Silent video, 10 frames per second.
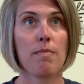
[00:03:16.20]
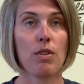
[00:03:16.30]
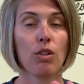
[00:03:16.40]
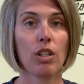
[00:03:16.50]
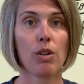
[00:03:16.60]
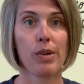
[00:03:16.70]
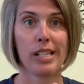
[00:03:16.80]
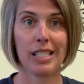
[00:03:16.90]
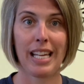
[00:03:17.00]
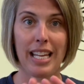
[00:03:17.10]
your little
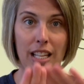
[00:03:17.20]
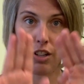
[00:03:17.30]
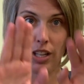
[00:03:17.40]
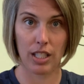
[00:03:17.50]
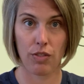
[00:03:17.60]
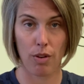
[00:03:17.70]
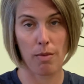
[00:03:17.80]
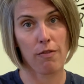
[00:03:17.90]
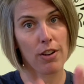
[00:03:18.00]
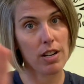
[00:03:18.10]
one taking their hands from
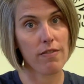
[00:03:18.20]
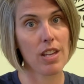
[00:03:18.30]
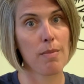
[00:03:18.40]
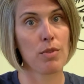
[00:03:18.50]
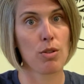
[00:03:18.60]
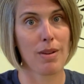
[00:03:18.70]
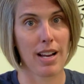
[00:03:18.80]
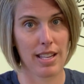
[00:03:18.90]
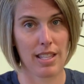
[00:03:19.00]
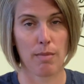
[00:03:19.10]
in front of them to
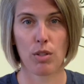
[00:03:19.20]
behind them.